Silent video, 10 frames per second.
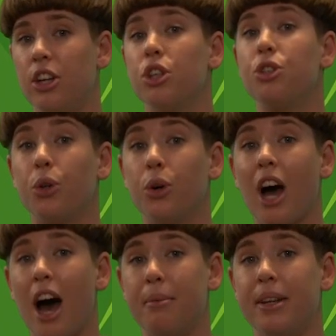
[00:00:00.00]
store
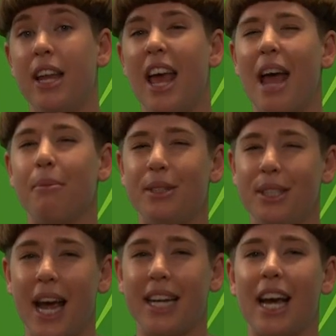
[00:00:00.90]
carbon and
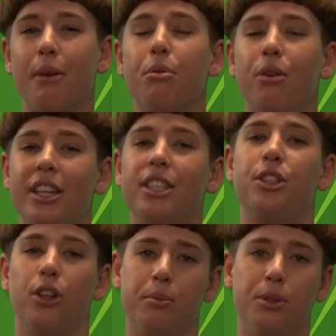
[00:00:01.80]
protect our precious
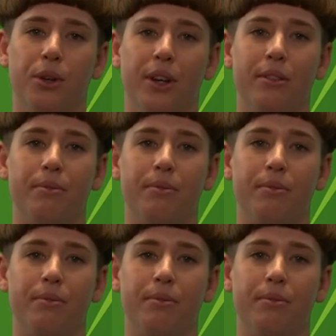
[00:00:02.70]
topsoil.